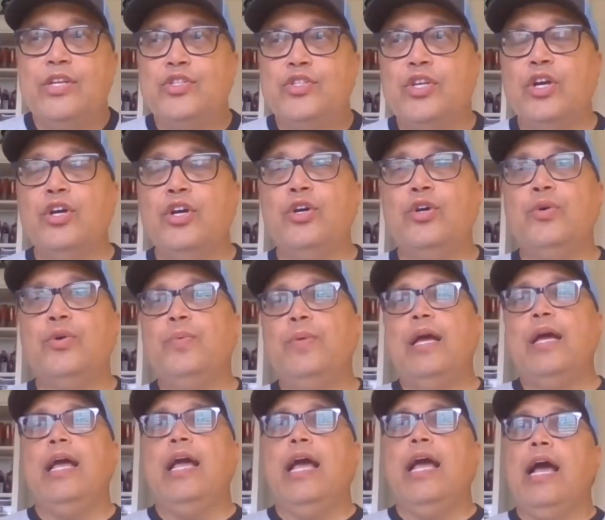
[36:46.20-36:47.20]

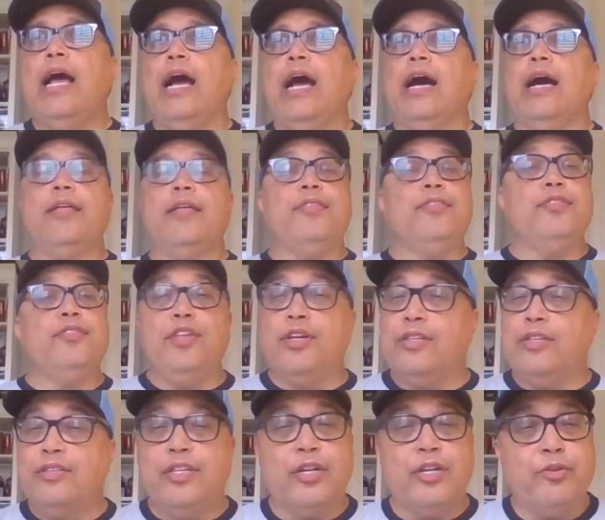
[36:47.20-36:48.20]
So uh,
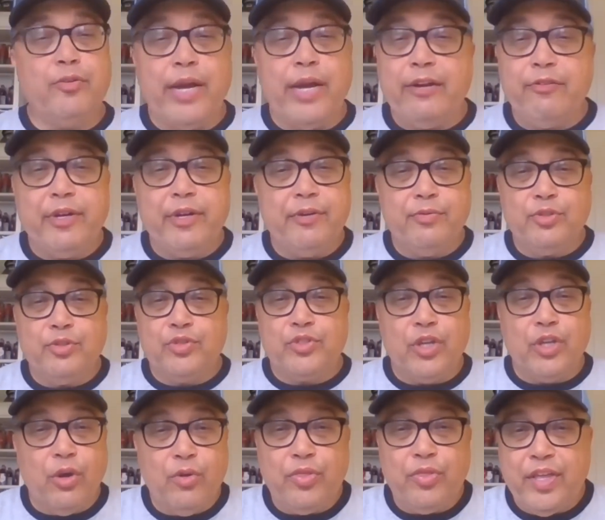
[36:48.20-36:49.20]
the, the Gregory
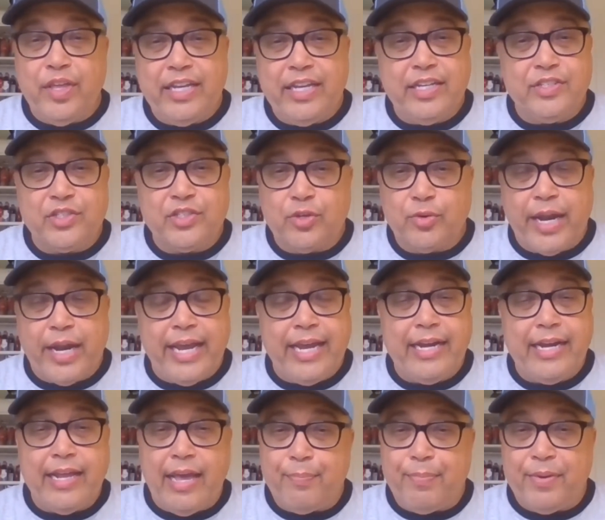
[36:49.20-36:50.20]
Rousseau thing is
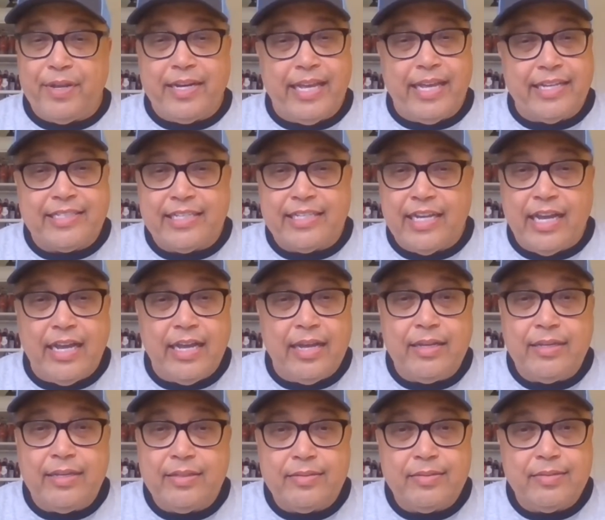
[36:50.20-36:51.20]
great.
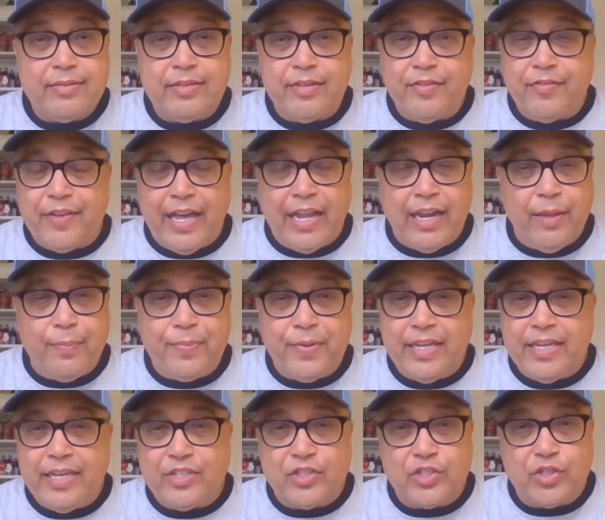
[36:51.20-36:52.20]
Epenesa
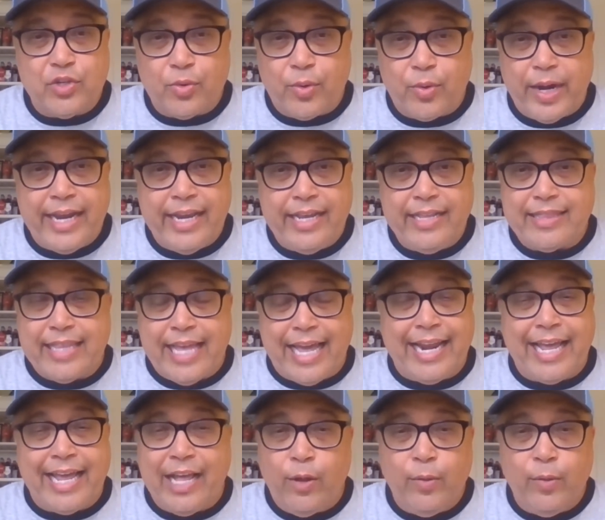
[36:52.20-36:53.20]
developing is great.
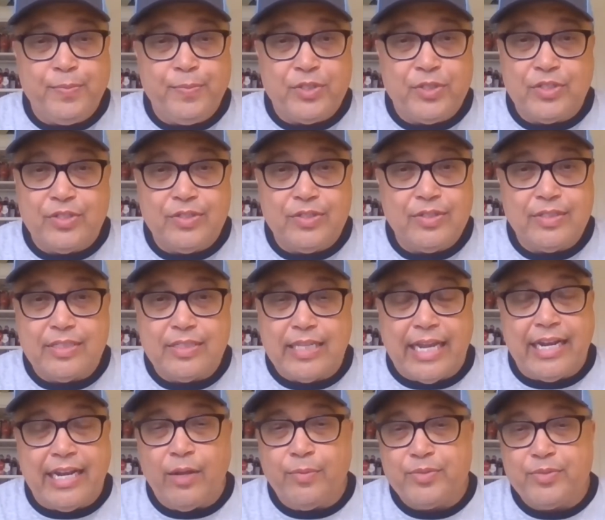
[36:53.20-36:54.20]
That helps.
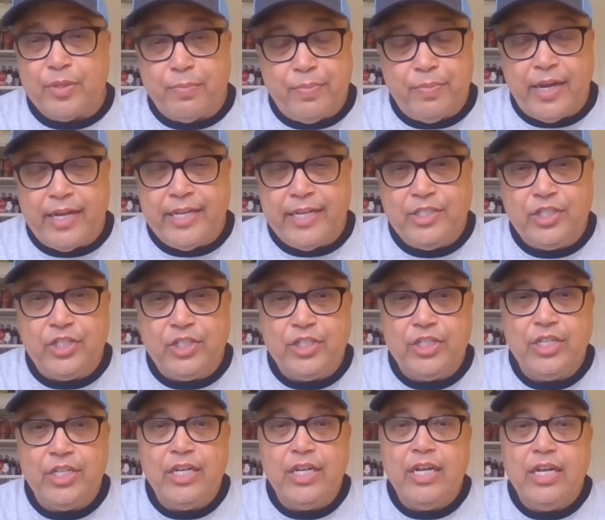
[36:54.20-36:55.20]
That helps a
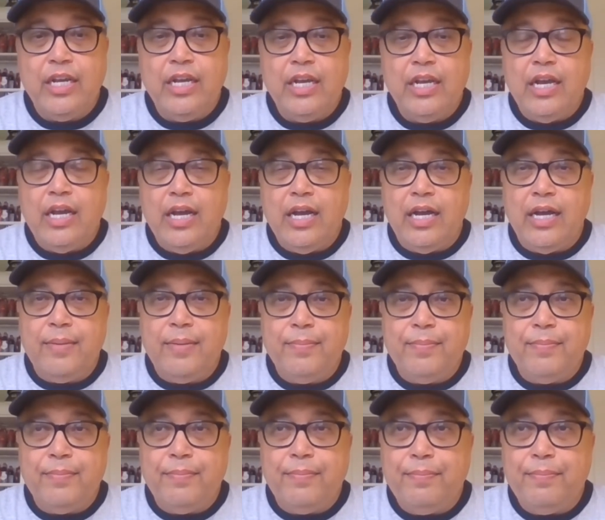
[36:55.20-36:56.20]
bunch.
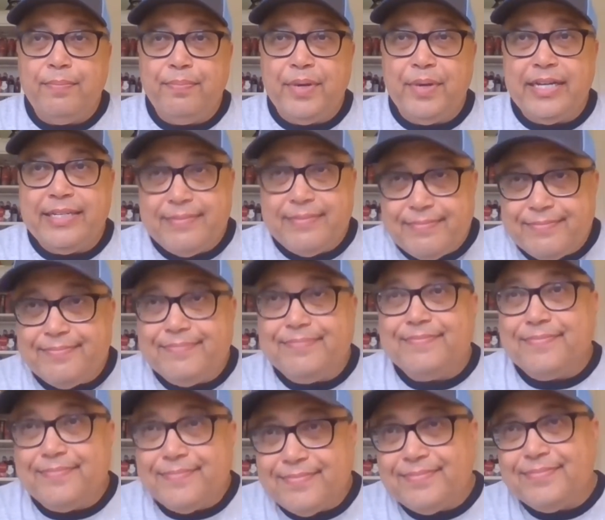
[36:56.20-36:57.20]
Um, but
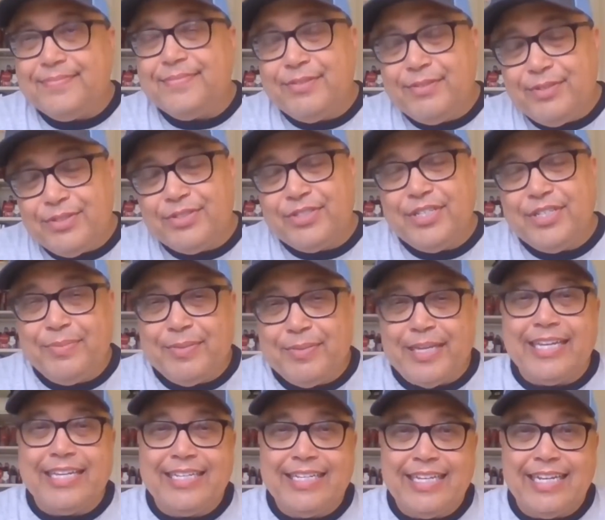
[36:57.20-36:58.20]
we'll see,
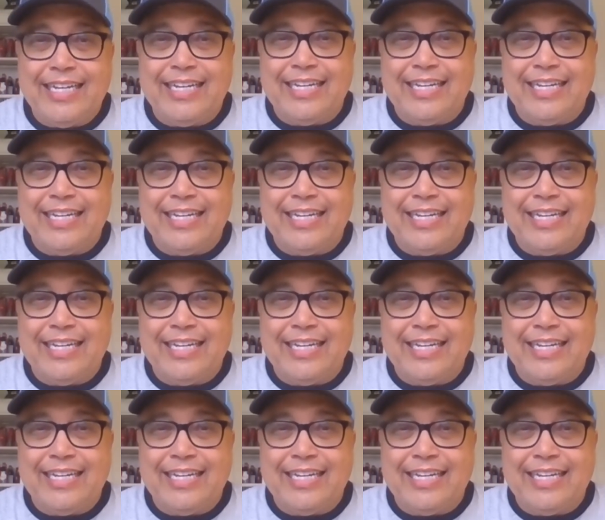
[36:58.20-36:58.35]
man.